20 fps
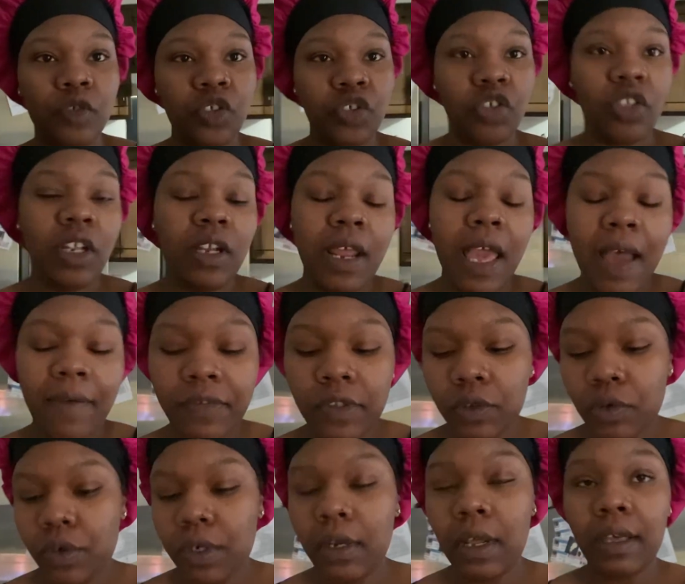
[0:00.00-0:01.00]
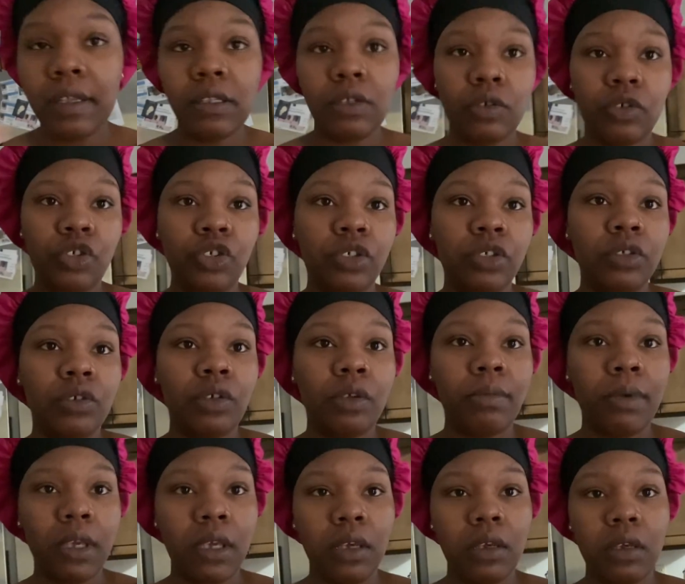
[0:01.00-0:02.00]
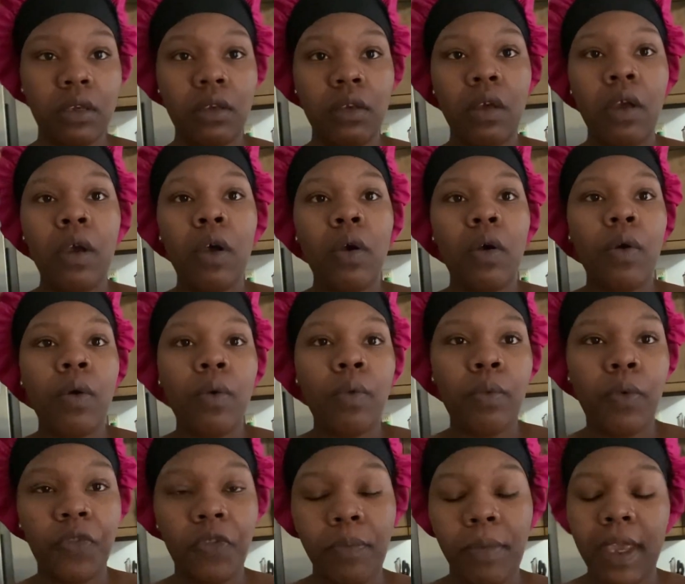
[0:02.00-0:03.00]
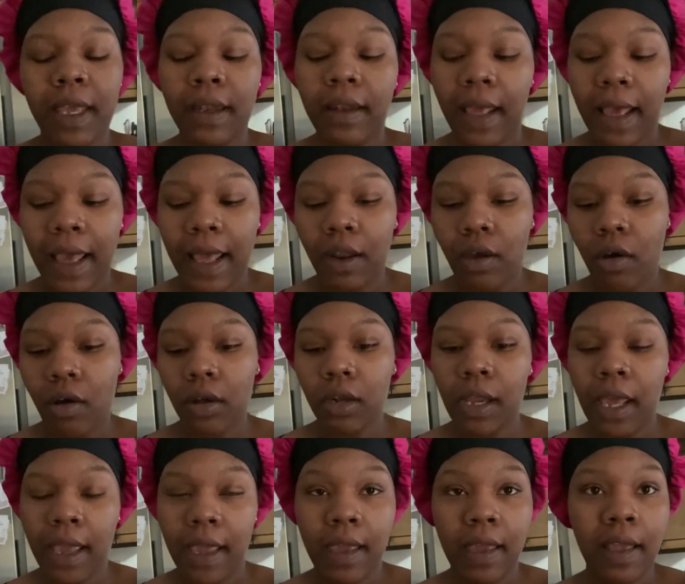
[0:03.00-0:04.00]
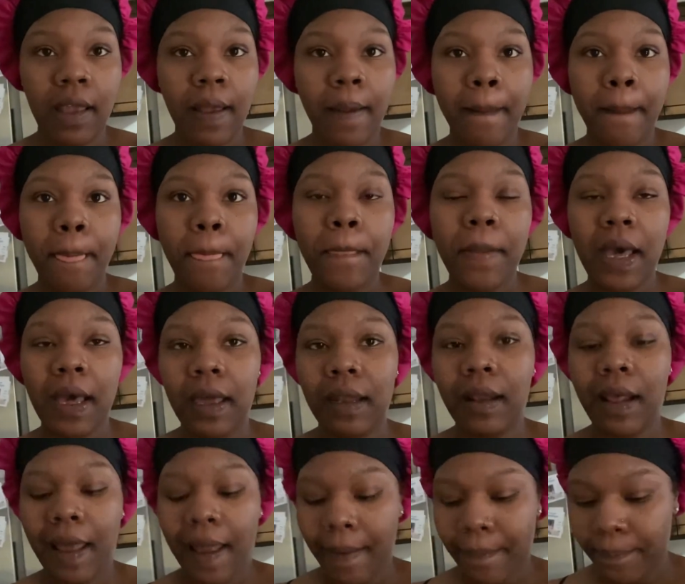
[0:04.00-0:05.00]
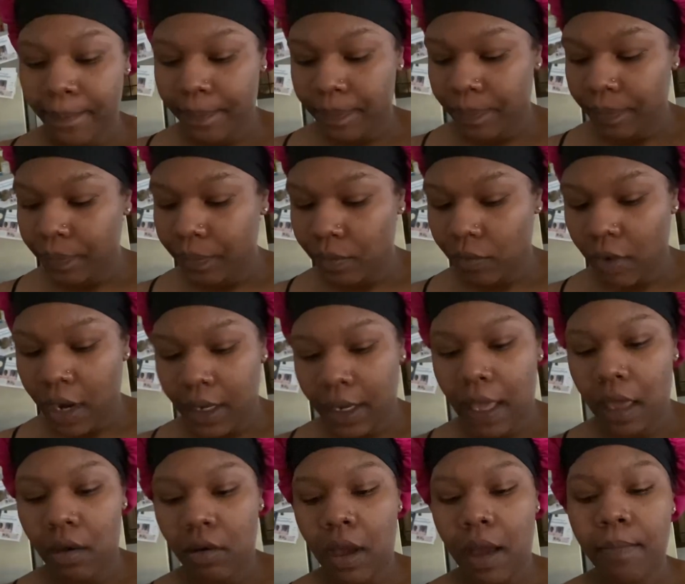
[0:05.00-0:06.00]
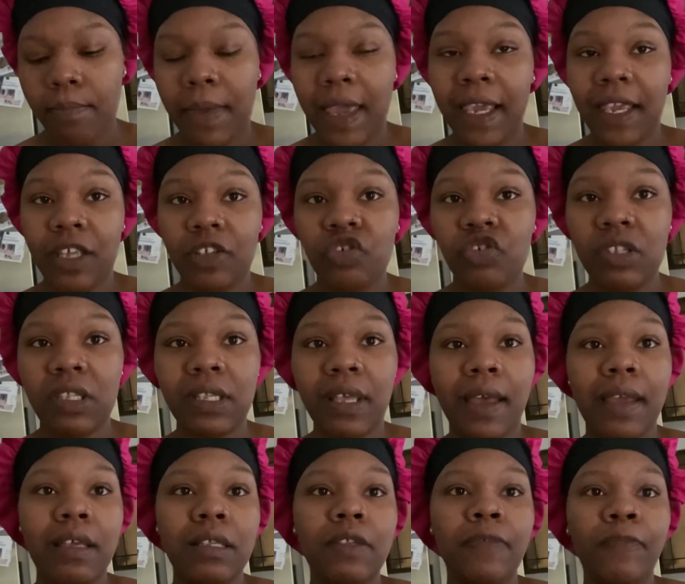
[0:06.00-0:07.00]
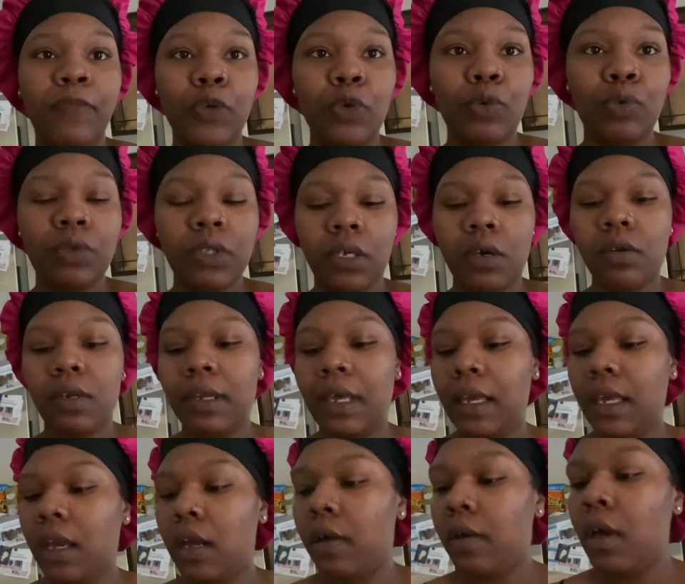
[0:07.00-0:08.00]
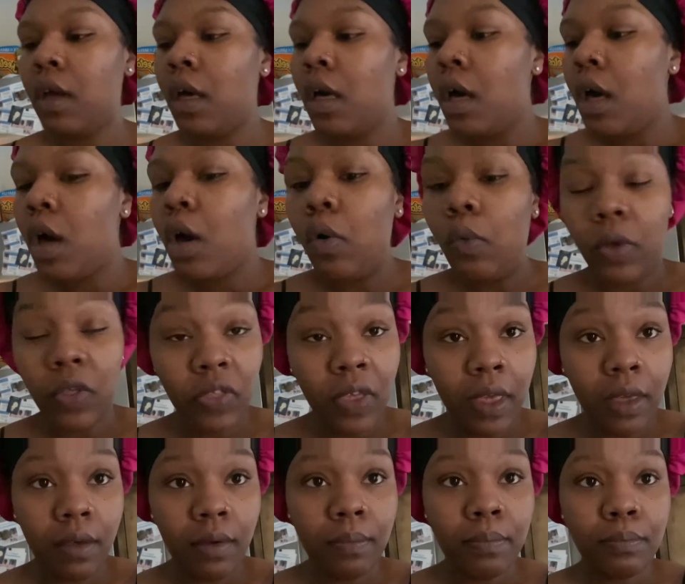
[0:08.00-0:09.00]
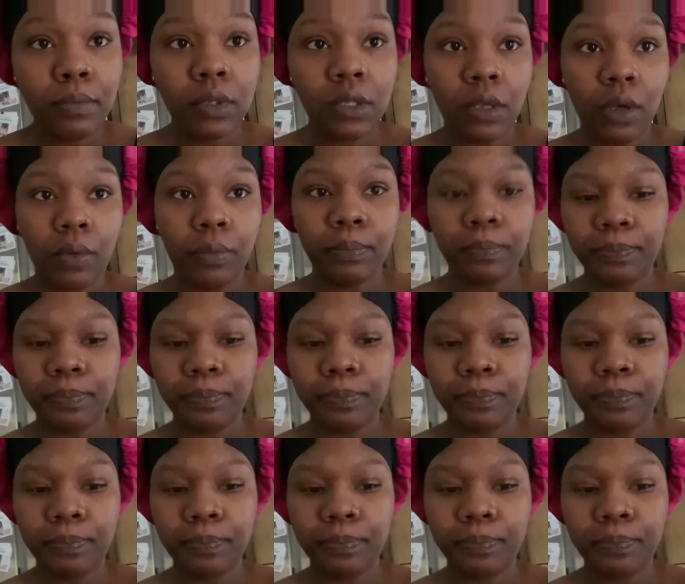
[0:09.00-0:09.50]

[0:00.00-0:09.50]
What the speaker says: She didn't have school today, so she's gonna be with me and dad all day. But right now I'm making Josiah's food to go to daycare with him. So